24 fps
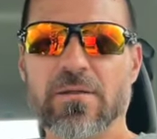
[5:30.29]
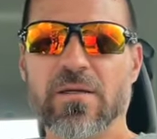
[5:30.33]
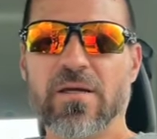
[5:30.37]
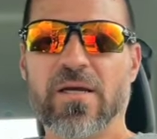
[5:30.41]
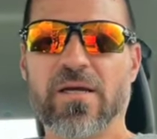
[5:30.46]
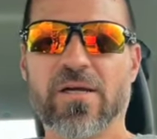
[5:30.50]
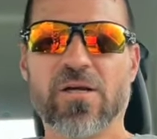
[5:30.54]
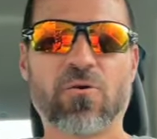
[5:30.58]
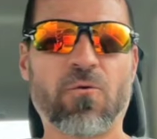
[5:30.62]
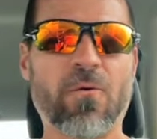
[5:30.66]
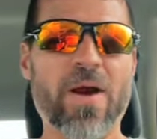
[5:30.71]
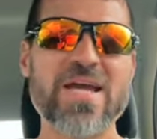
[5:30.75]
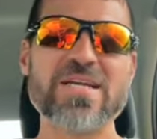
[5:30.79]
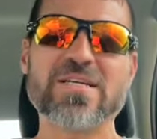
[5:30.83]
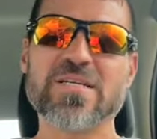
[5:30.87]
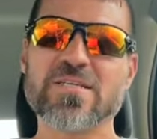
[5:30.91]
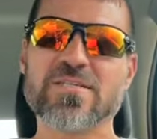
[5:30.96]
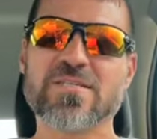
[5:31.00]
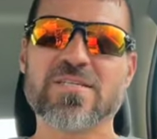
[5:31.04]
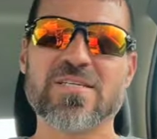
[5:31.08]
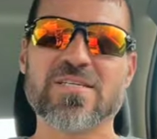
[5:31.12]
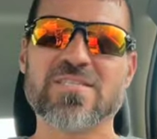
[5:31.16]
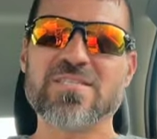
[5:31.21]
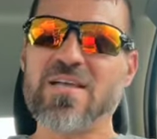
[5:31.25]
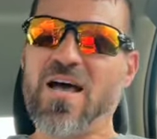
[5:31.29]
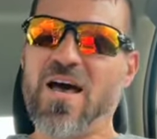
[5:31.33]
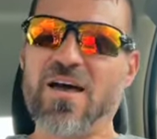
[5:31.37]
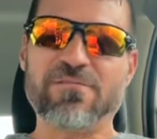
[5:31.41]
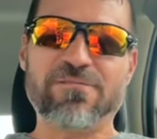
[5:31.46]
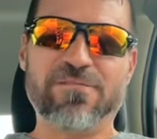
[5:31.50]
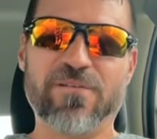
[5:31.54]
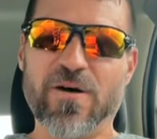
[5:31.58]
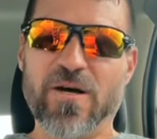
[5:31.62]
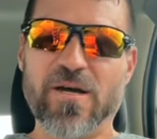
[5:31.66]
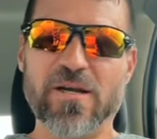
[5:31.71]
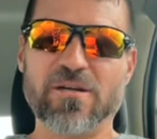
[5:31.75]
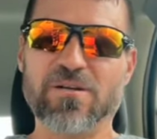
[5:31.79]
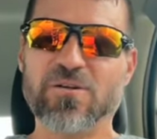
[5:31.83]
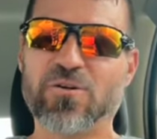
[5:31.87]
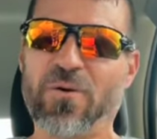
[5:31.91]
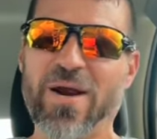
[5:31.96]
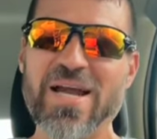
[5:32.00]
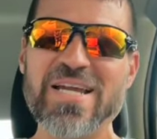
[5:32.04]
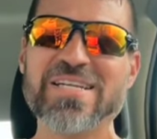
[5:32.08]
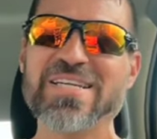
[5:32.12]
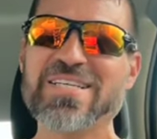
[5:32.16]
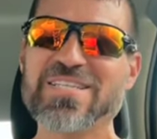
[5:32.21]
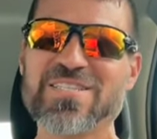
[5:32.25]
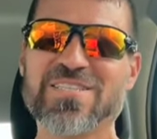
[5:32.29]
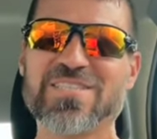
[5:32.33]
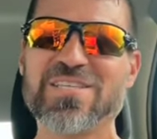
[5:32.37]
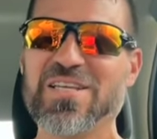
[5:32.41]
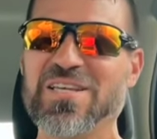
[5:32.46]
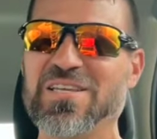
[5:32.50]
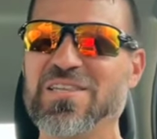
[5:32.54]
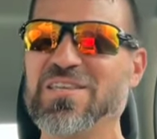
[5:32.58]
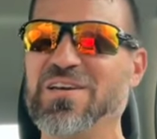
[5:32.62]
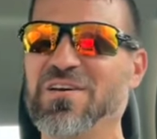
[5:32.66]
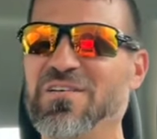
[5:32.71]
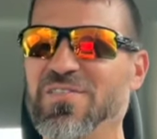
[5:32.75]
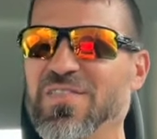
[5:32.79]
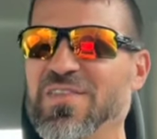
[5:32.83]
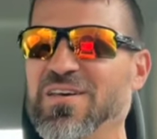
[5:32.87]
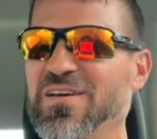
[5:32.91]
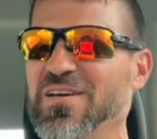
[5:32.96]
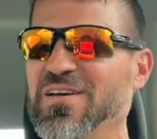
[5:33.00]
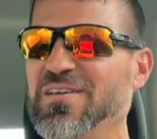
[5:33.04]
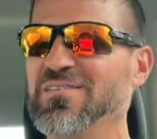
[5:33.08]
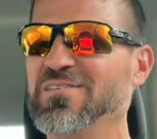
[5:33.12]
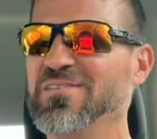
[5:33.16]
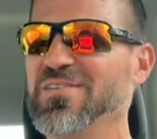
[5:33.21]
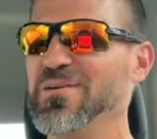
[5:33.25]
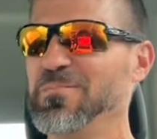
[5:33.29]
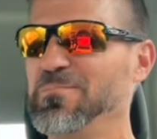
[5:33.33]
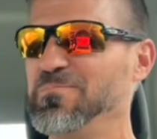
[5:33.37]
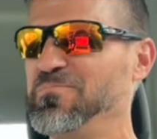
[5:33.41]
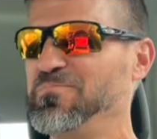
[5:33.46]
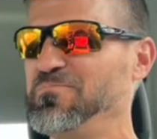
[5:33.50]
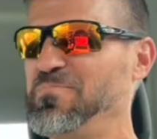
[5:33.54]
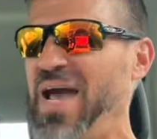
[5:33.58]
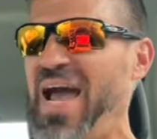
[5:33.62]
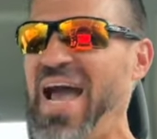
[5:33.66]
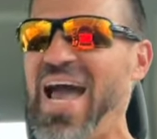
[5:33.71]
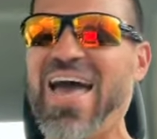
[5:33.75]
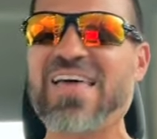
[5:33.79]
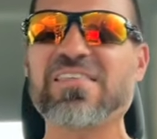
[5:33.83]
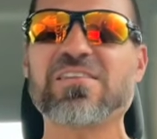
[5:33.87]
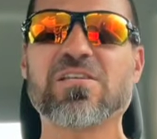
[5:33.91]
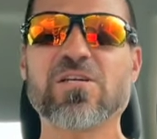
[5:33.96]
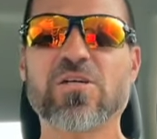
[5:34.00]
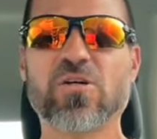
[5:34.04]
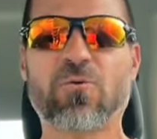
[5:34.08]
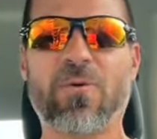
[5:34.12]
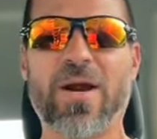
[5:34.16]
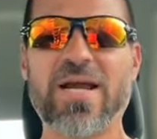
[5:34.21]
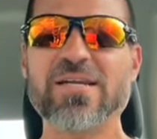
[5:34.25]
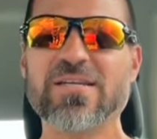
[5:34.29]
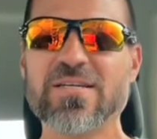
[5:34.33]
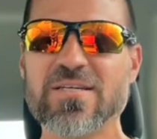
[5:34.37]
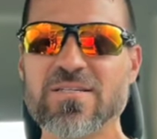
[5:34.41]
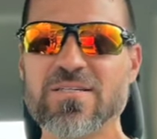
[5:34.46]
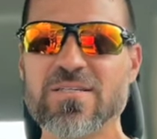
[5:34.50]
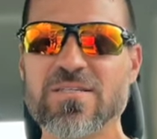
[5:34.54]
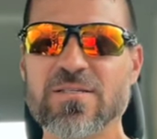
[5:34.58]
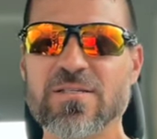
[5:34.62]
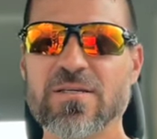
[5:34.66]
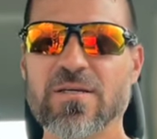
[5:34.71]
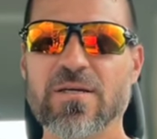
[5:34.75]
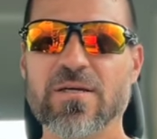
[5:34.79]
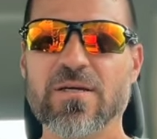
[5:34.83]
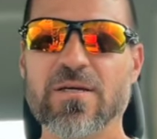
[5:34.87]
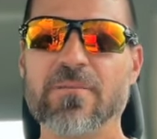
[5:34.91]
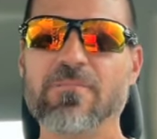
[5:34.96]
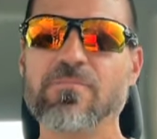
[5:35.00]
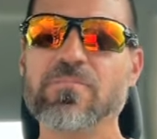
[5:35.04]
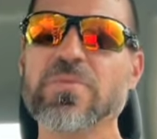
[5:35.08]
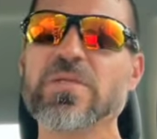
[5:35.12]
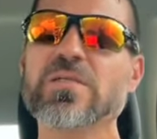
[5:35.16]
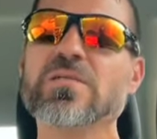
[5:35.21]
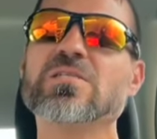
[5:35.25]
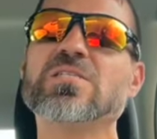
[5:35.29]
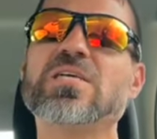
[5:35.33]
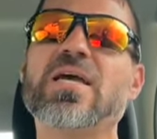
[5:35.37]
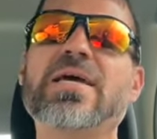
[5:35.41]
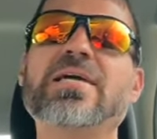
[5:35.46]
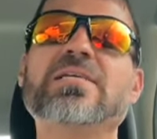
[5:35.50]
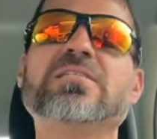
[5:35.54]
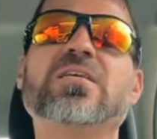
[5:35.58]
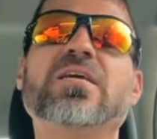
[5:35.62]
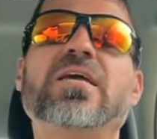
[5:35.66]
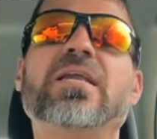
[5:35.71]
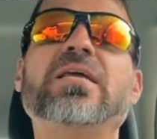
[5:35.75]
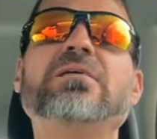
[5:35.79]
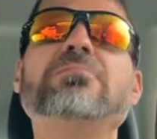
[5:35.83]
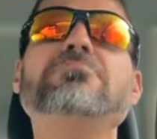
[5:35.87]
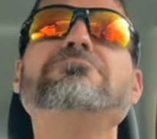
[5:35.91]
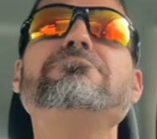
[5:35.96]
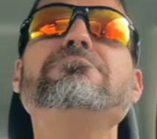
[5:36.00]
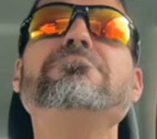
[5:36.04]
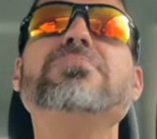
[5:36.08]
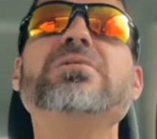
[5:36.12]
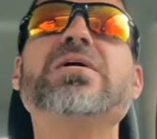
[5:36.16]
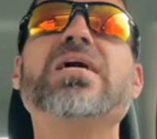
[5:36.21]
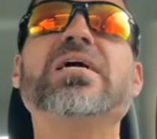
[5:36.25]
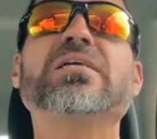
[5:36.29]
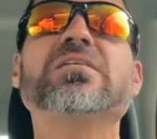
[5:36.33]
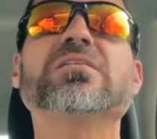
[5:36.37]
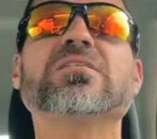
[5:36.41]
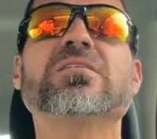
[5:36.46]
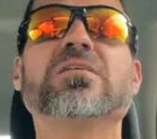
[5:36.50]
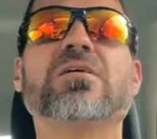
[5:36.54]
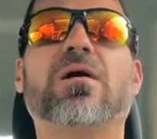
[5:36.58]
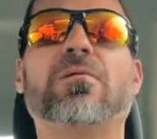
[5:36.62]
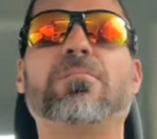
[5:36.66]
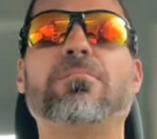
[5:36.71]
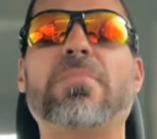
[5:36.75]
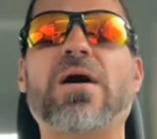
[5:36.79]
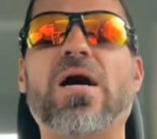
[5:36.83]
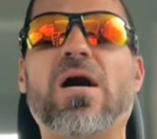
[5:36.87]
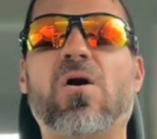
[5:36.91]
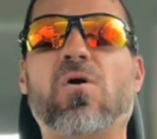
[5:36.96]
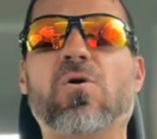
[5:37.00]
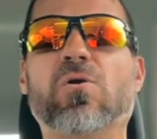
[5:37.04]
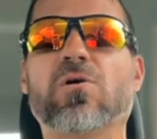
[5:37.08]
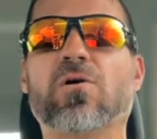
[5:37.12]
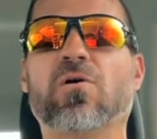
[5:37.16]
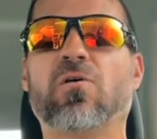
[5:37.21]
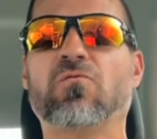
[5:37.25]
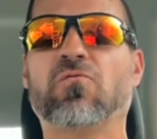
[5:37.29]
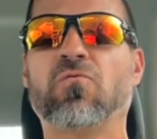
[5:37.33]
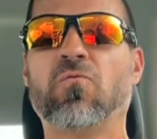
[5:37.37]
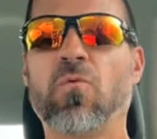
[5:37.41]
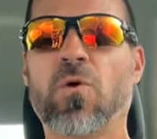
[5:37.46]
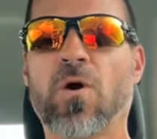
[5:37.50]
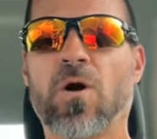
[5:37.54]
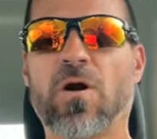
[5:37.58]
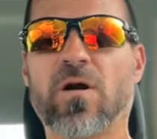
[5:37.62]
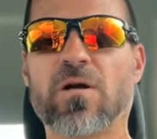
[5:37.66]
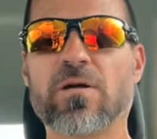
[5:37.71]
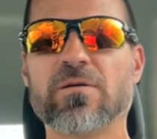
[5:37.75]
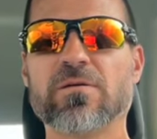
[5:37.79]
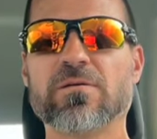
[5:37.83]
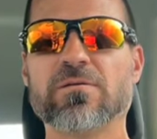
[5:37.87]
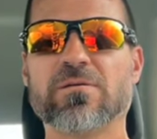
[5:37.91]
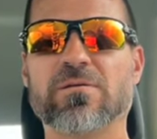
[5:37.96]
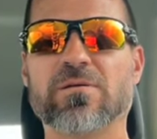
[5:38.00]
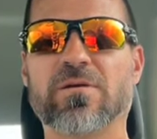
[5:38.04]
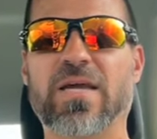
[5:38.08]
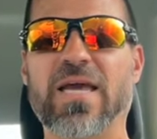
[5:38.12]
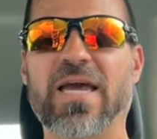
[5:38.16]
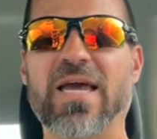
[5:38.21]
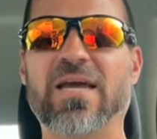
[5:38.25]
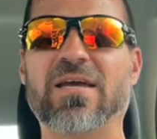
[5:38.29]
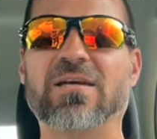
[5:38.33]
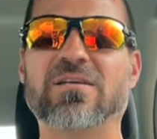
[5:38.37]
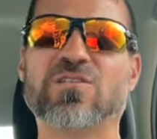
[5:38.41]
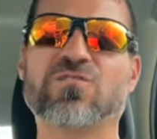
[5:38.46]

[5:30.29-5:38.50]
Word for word: And greatness is not fun. Greatness the the the the path to greatness takes an immense amount of work, okay?